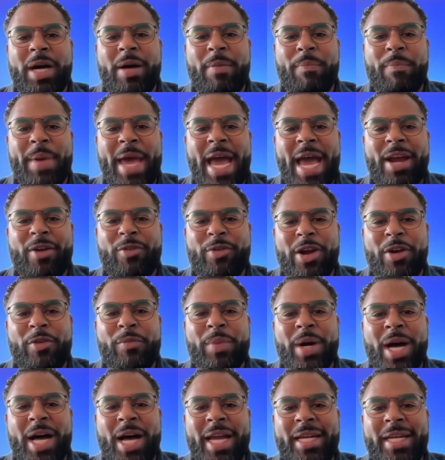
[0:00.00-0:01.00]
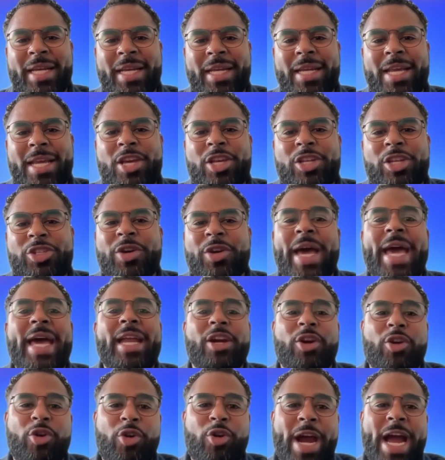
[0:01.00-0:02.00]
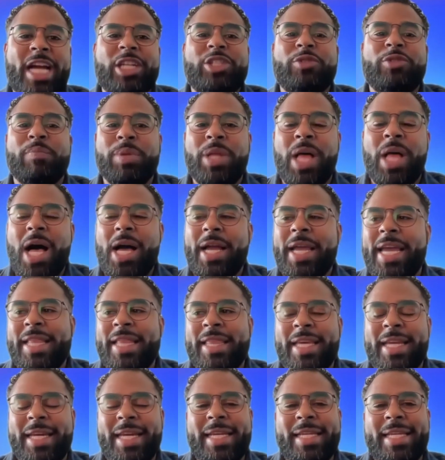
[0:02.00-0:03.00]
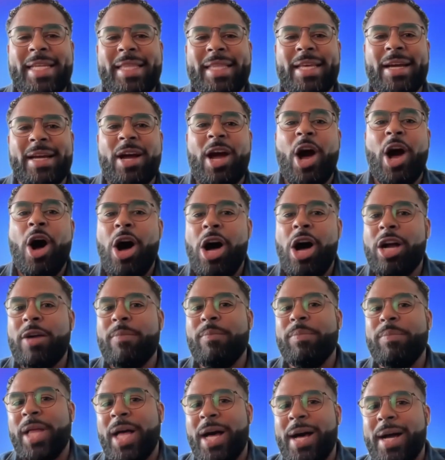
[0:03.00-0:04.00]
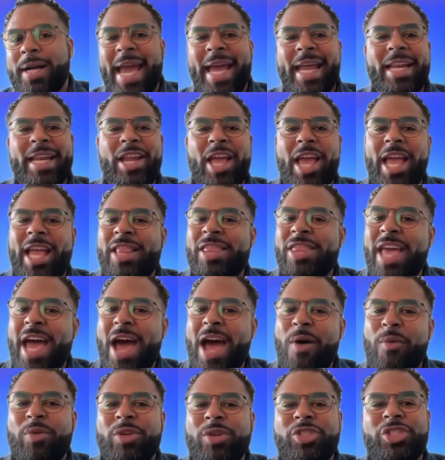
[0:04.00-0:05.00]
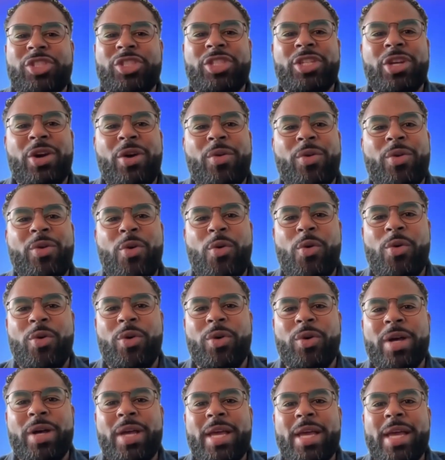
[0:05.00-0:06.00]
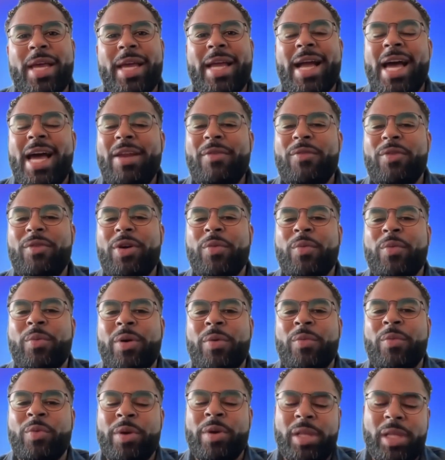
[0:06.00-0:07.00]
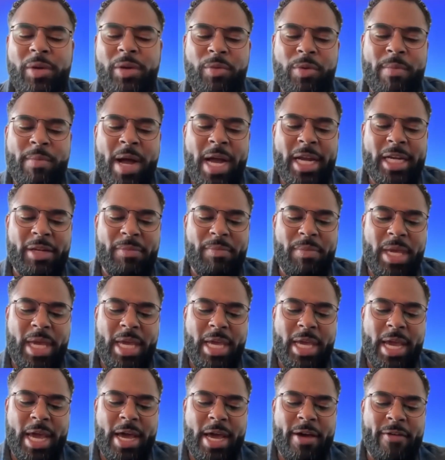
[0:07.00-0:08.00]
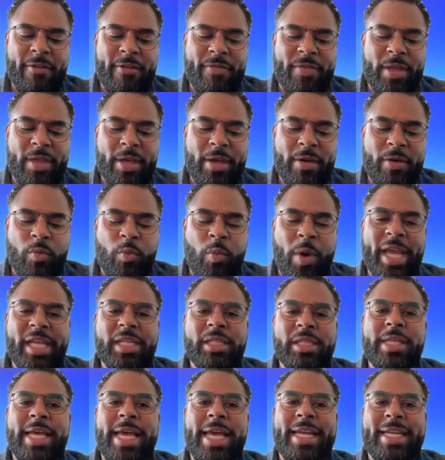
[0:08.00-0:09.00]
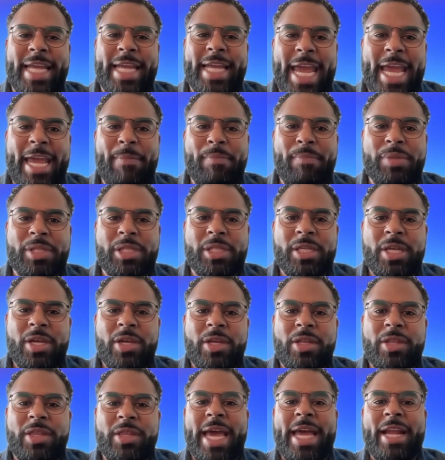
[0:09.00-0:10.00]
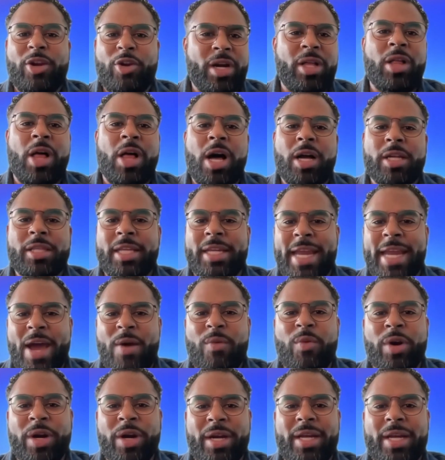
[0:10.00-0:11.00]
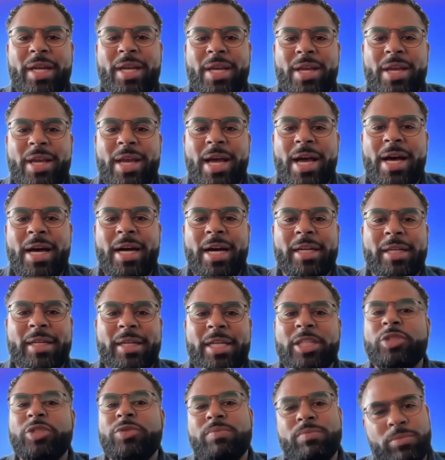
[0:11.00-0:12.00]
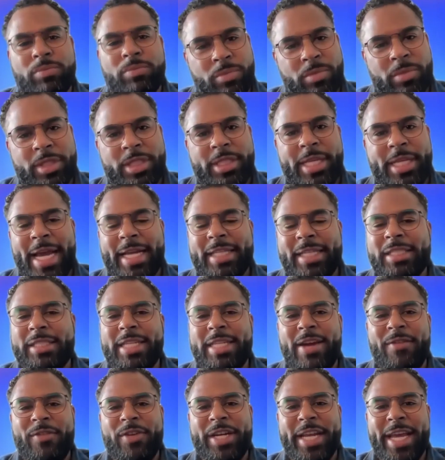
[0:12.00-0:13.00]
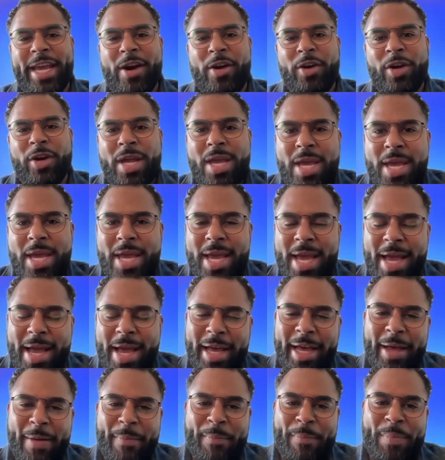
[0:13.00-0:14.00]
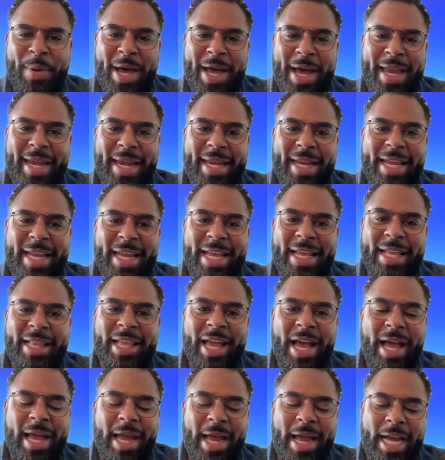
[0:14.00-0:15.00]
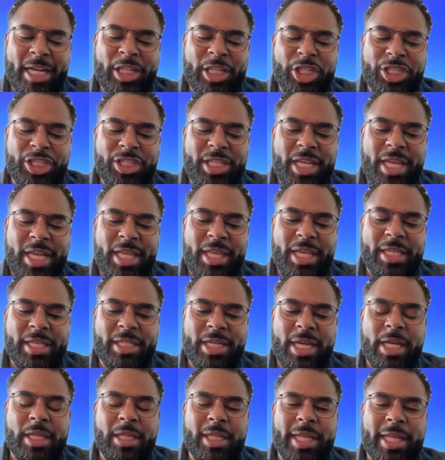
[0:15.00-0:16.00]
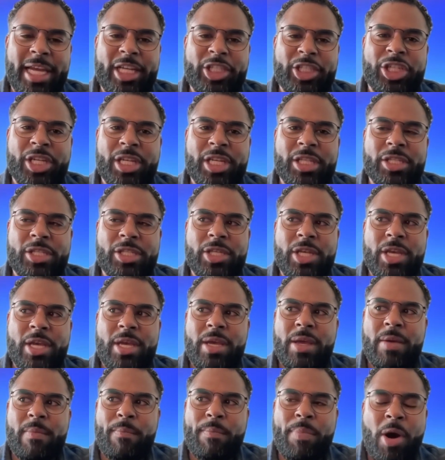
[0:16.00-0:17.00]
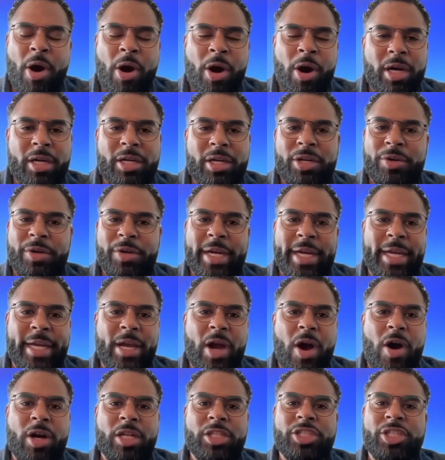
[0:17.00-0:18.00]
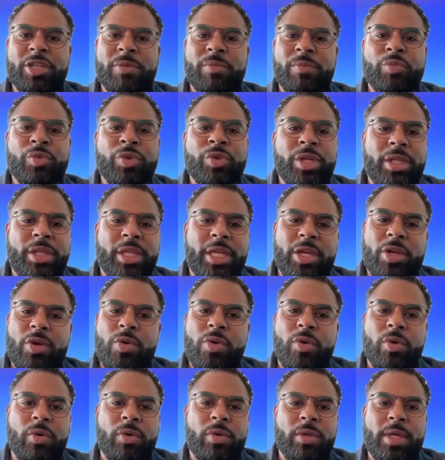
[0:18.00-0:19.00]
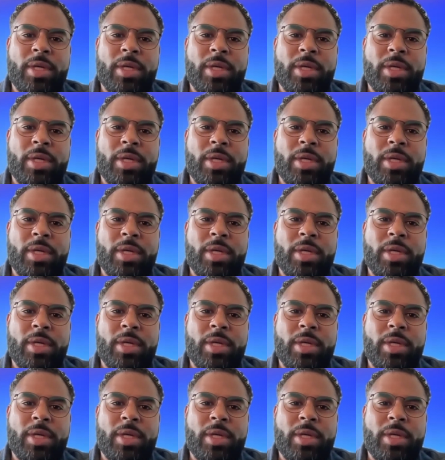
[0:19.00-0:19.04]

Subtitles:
background behind it. So I had a Crash block, and then he did the Kong block, and that was so cool. kind of really reminded me of the Wasteland apes that clogged the network, because Stacks is never down. But I just see these collections partnering on some really cool